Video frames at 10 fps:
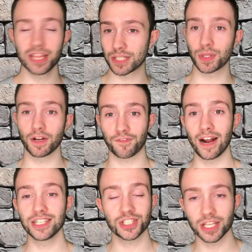this with your
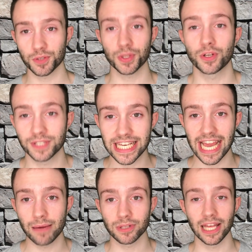friends, share this with your
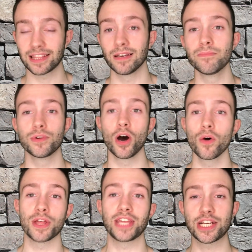DM to let them know
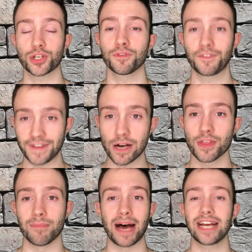that they should fear the
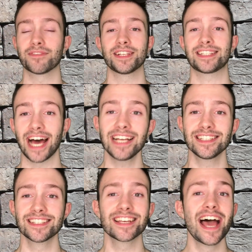might of the Titans.
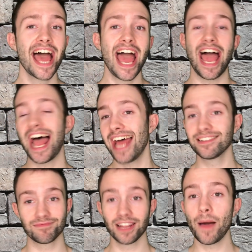And
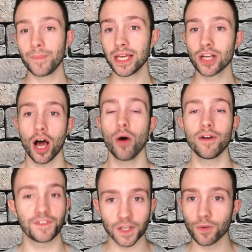let me know
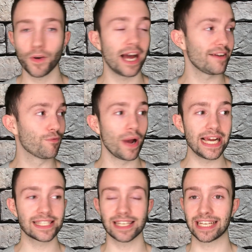if you find
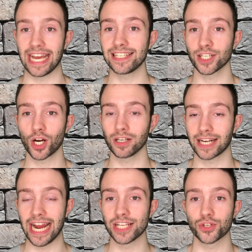ways to get to
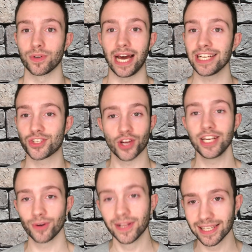Gargantuan. I
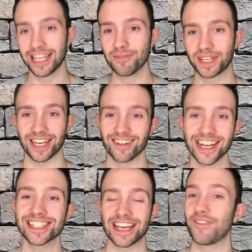genuinely am
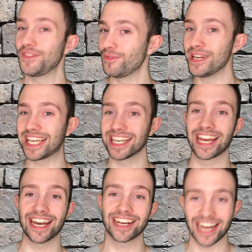curious if we can
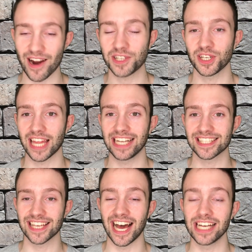get a character that
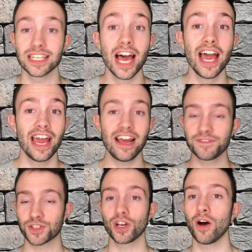size. If
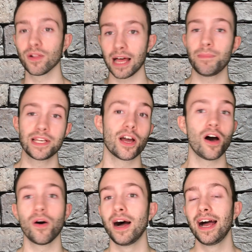so, let me know.